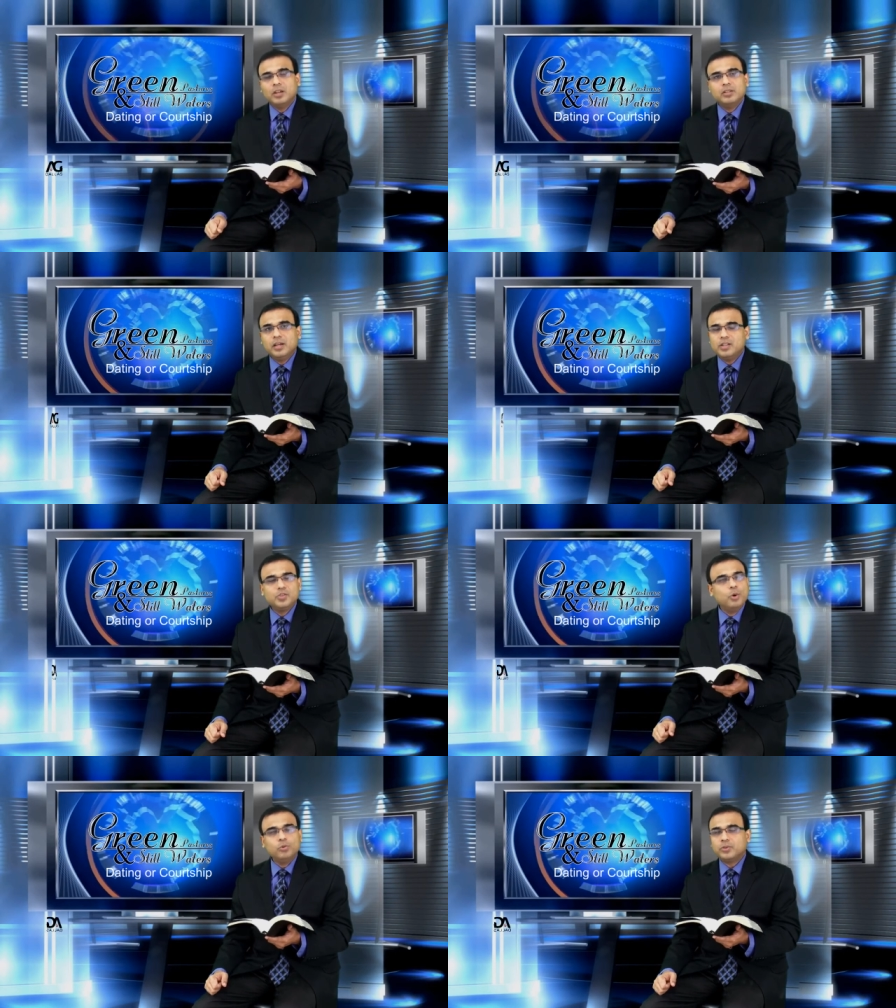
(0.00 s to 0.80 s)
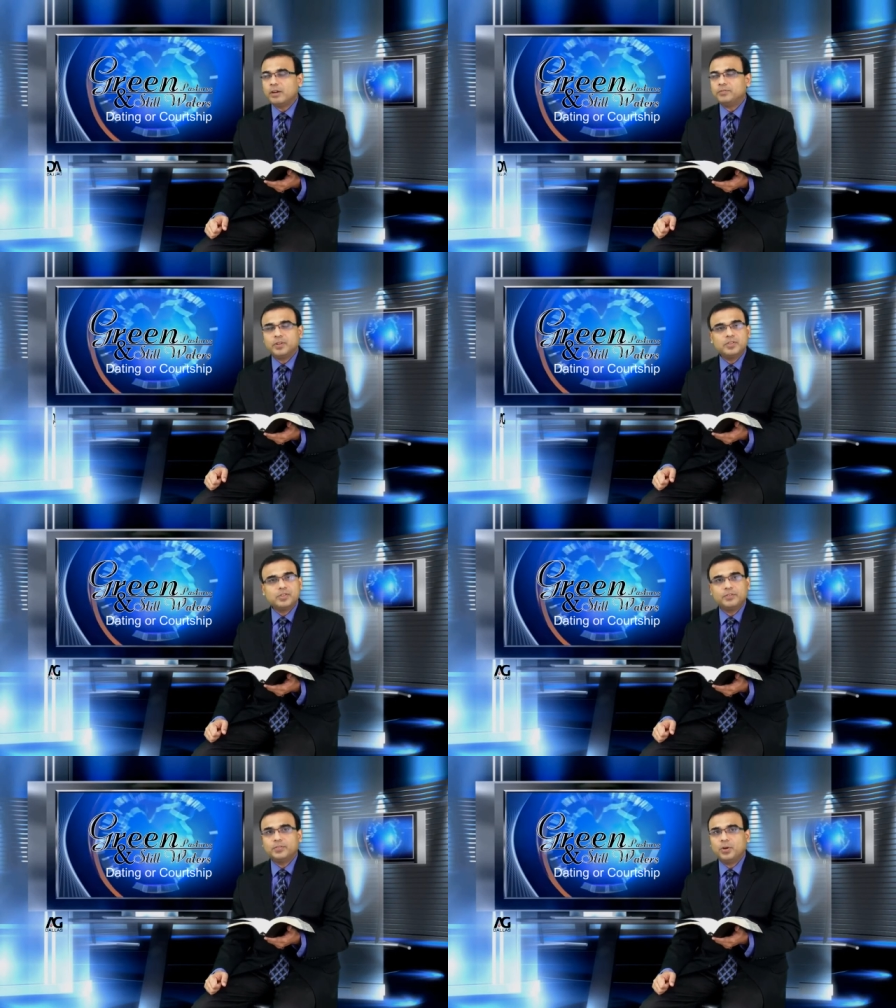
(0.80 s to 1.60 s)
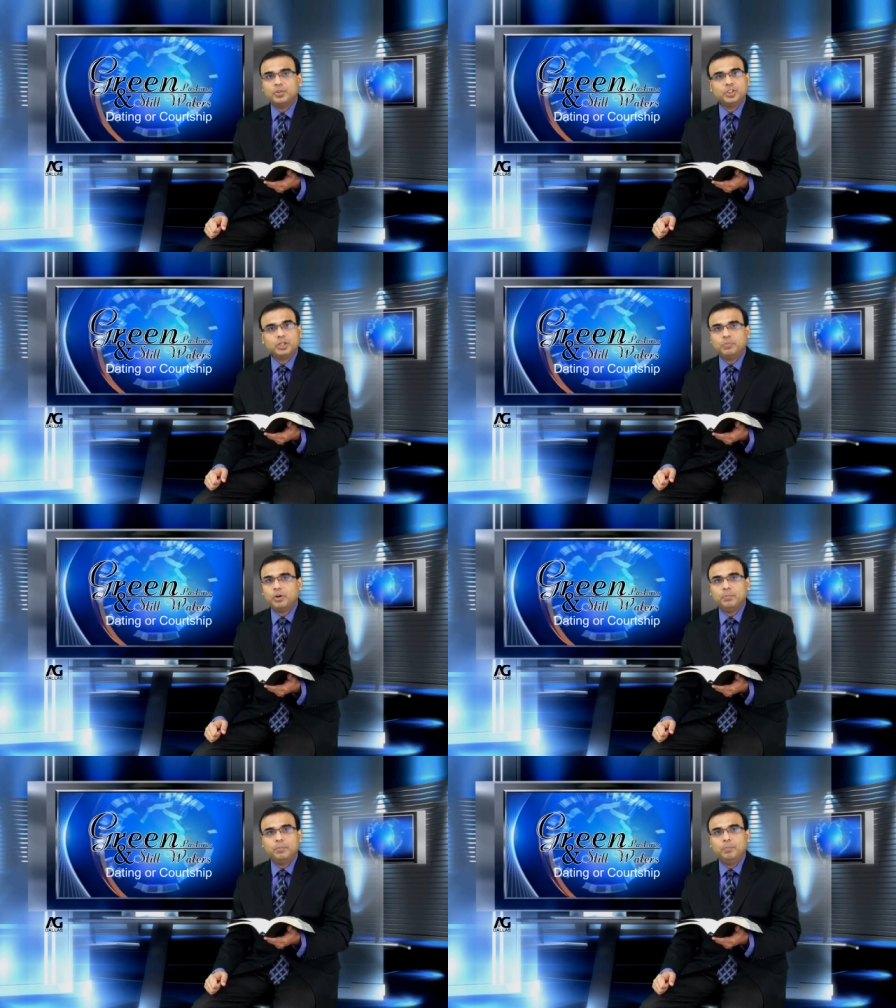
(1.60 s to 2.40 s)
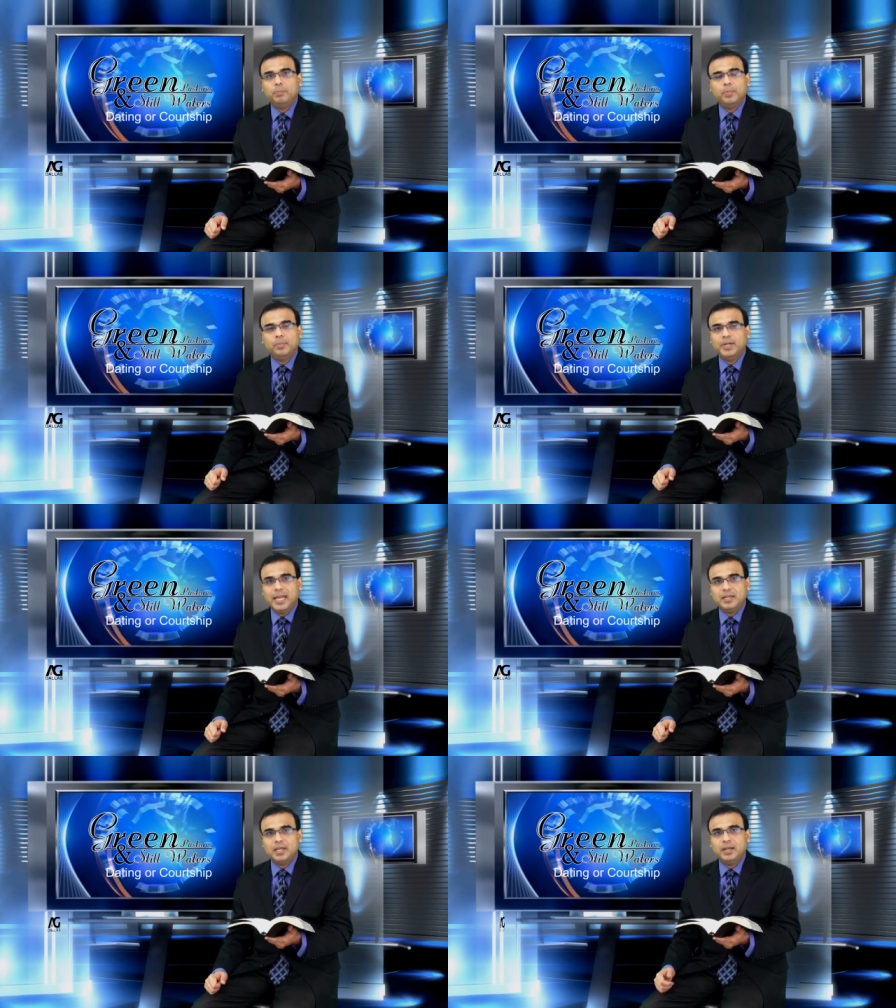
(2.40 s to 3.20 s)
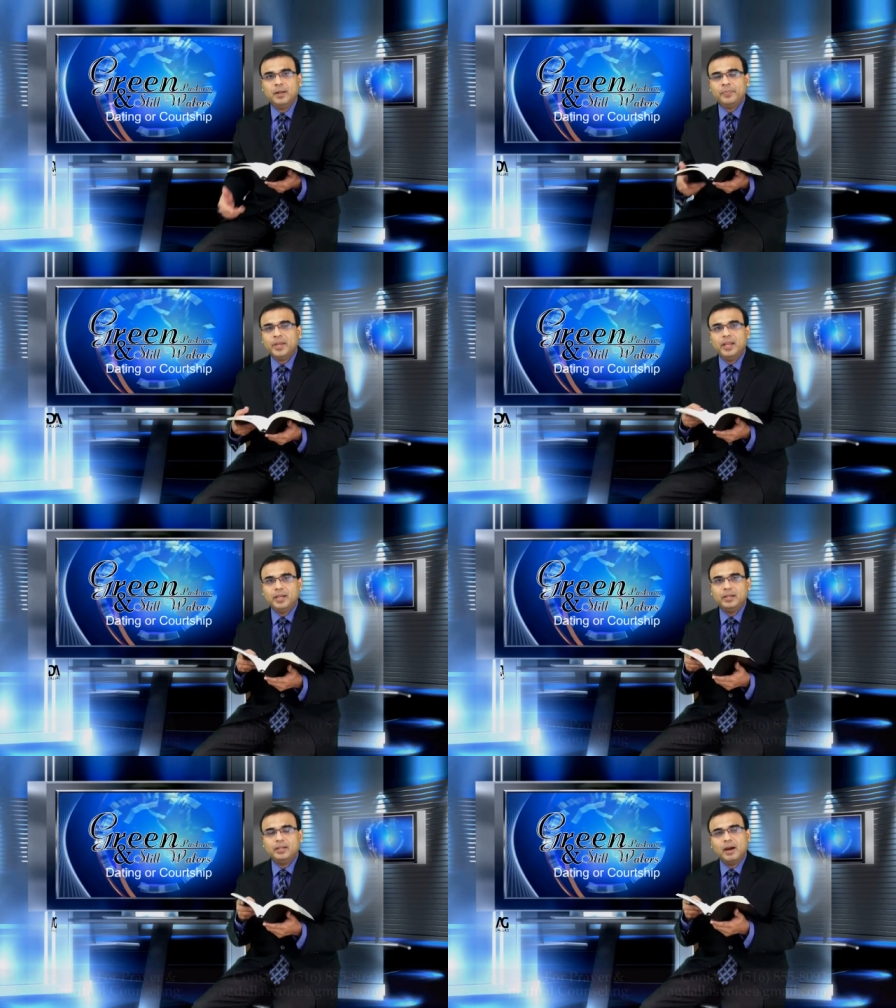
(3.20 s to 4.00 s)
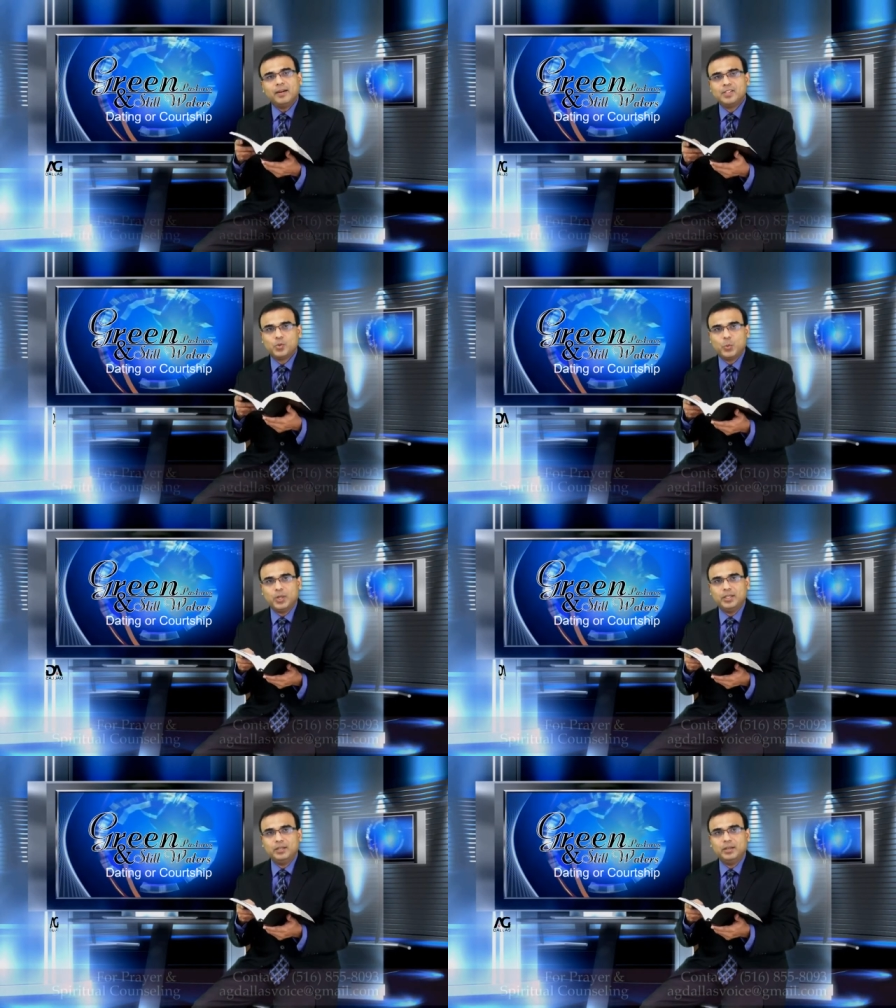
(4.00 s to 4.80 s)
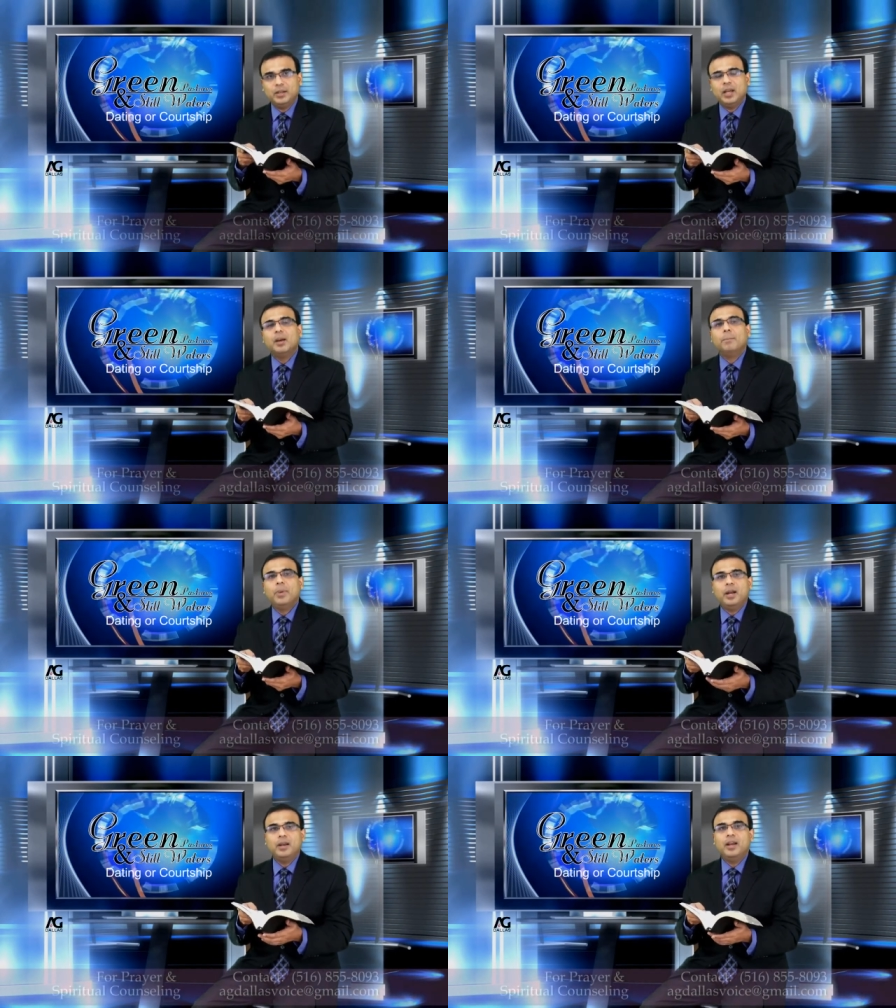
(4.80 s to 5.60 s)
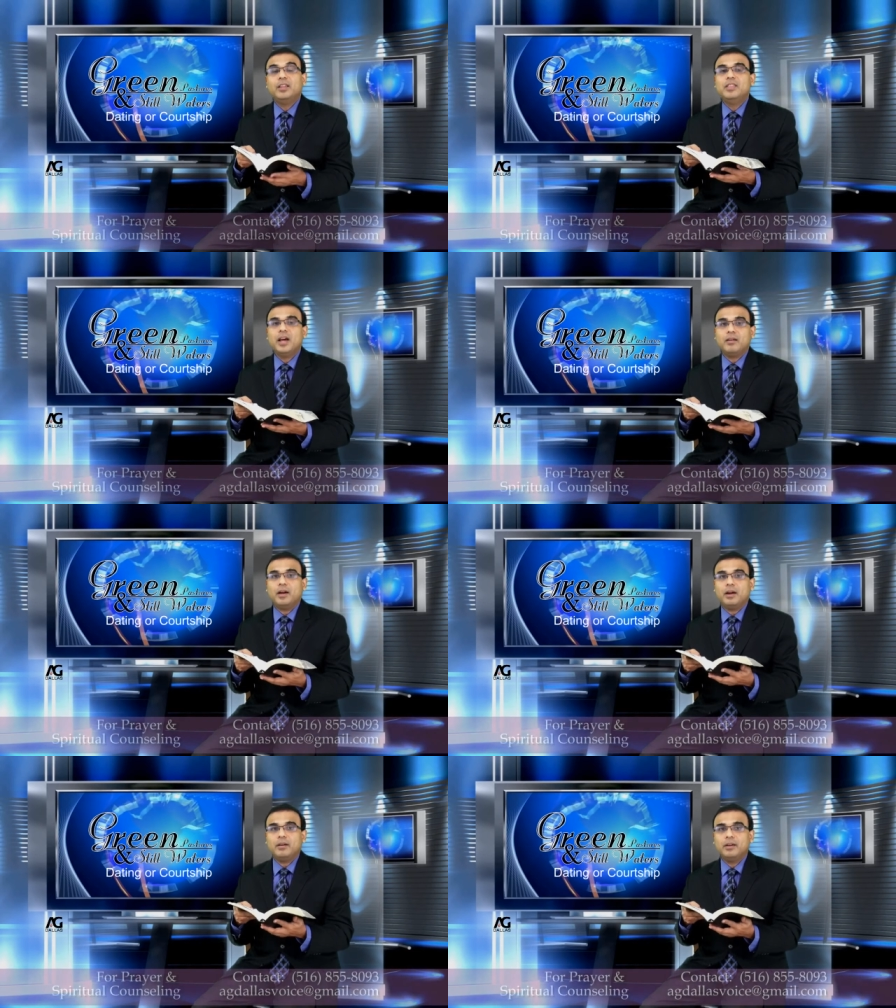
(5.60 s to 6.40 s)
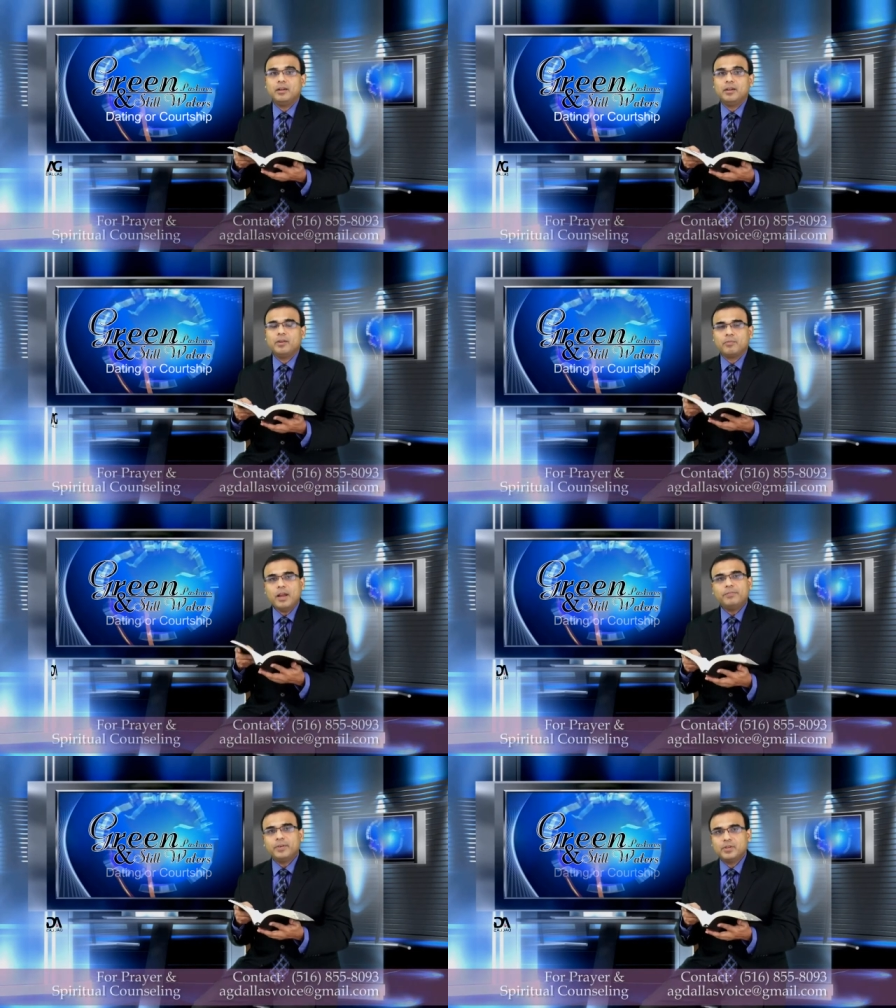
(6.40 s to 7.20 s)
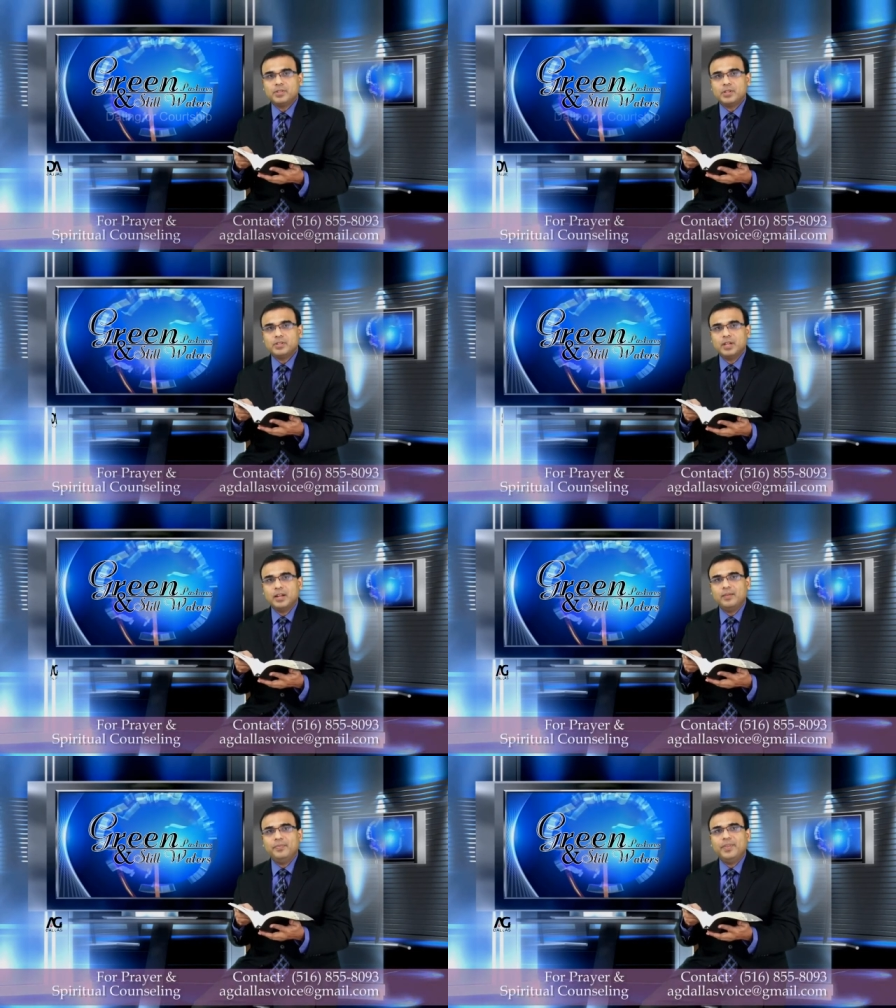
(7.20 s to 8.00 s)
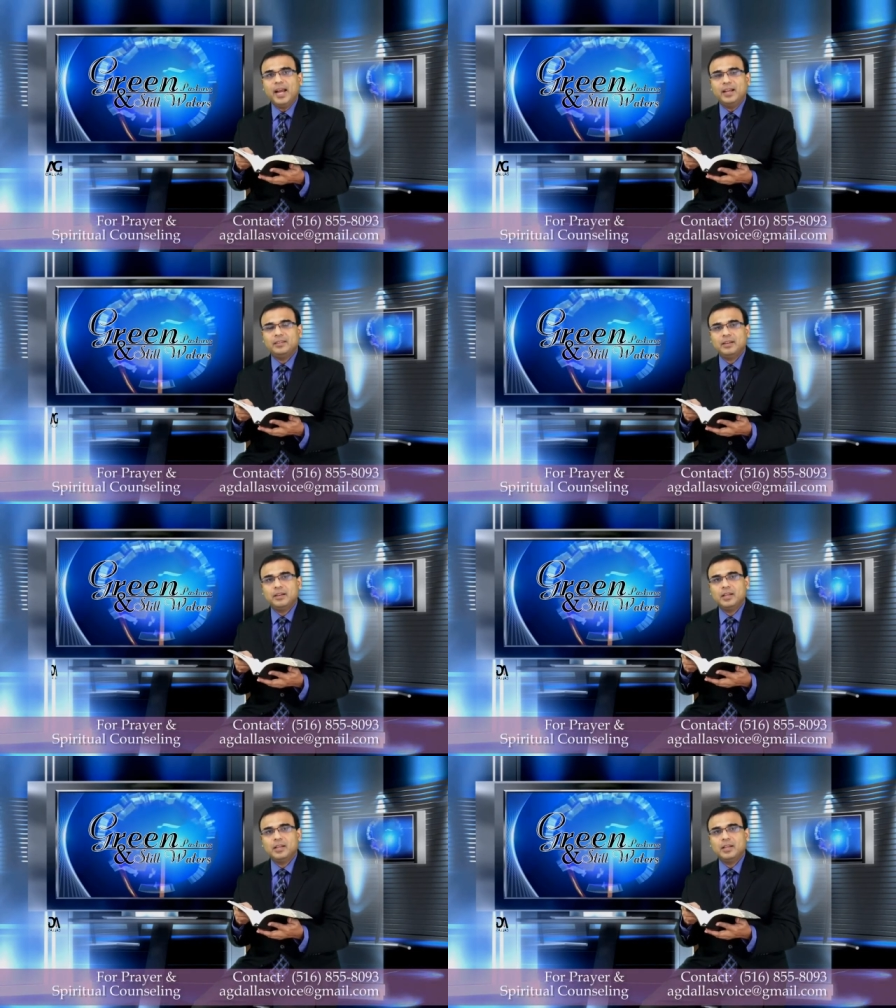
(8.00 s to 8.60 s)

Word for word: There is no reference of courtship or dating in God's word, but there are references that